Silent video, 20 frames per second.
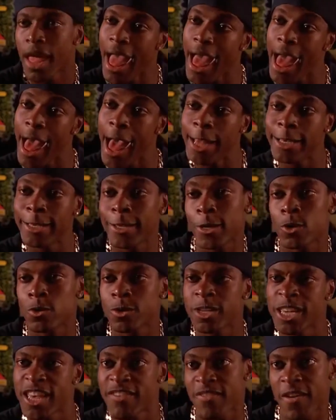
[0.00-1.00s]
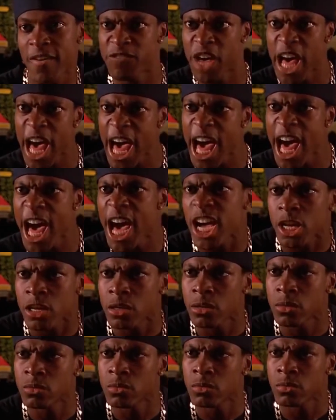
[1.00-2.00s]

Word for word: I don't give a fuck.